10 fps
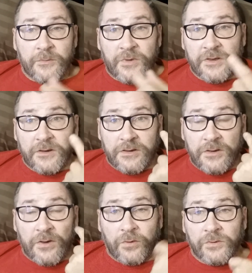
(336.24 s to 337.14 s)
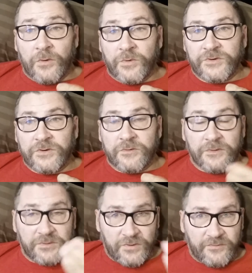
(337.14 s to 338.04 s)
but you don't know
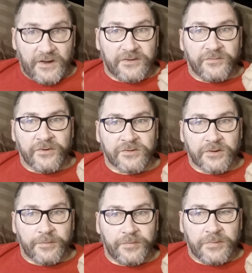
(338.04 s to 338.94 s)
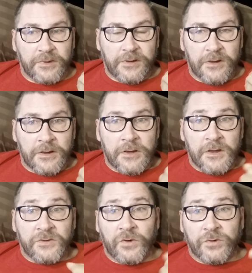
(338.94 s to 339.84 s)
so vice versa.
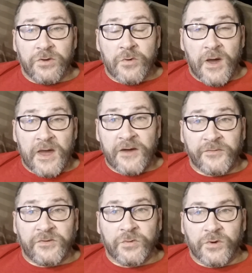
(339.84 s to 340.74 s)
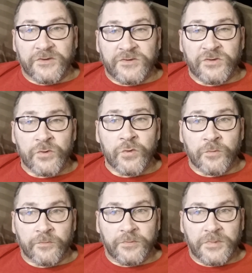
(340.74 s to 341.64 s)
So you have to
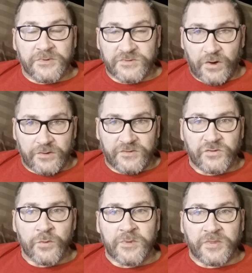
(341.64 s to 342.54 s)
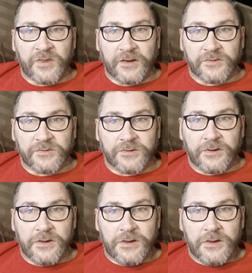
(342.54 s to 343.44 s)
start assuming things.
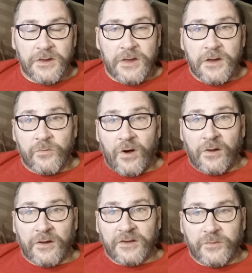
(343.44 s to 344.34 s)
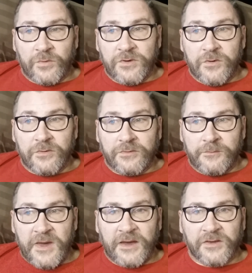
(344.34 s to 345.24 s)
Well, when you
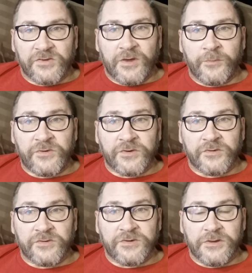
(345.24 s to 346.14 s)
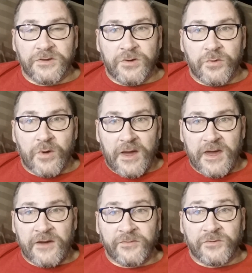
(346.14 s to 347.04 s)
make assumptions, you
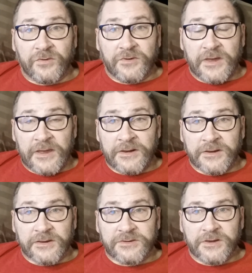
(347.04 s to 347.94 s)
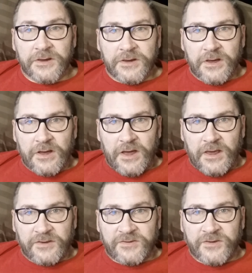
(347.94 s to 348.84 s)
have to end it
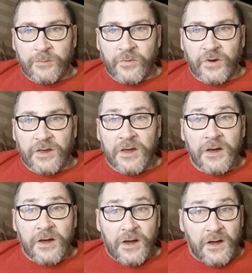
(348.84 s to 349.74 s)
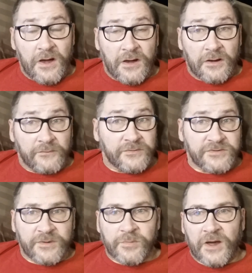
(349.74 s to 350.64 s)
a summary of
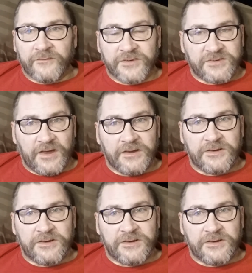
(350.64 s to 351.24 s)
some kind of a